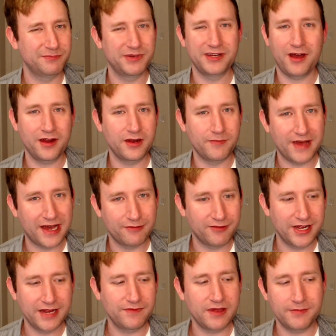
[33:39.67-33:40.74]
but not in a bad
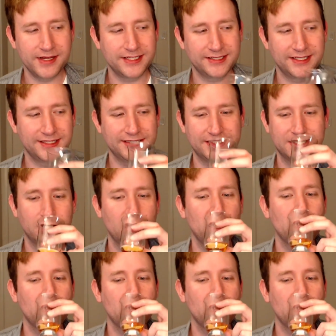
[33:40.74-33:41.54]
way, if that makes sense.